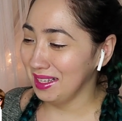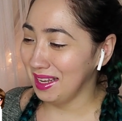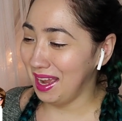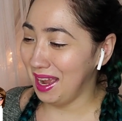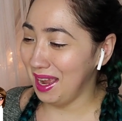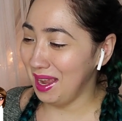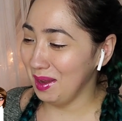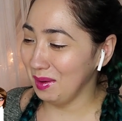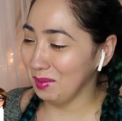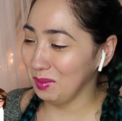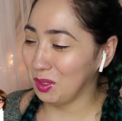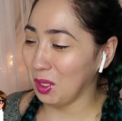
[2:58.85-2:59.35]
I
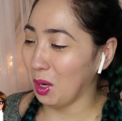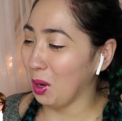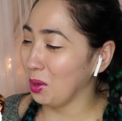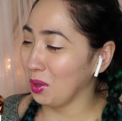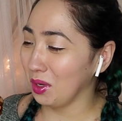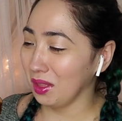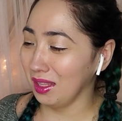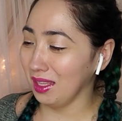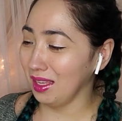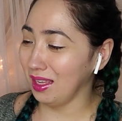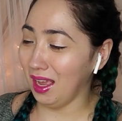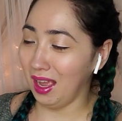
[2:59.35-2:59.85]
am
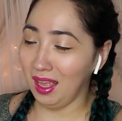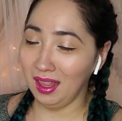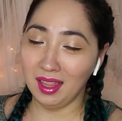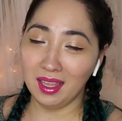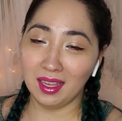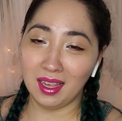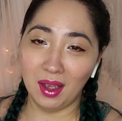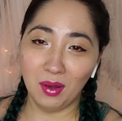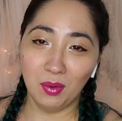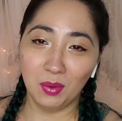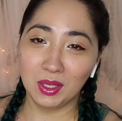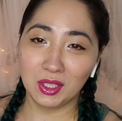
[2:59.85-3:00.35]
totally, I
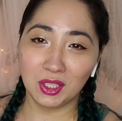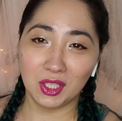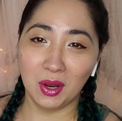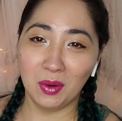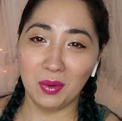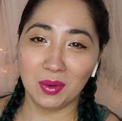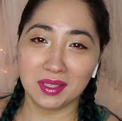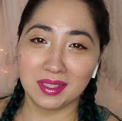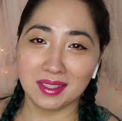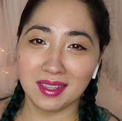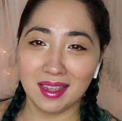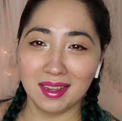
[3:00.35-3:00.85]
wish I
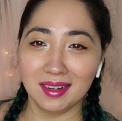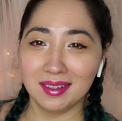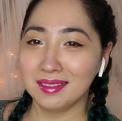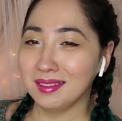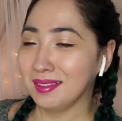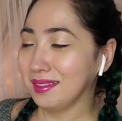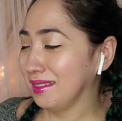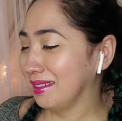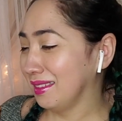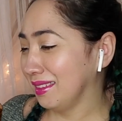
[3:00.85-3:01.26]
was there.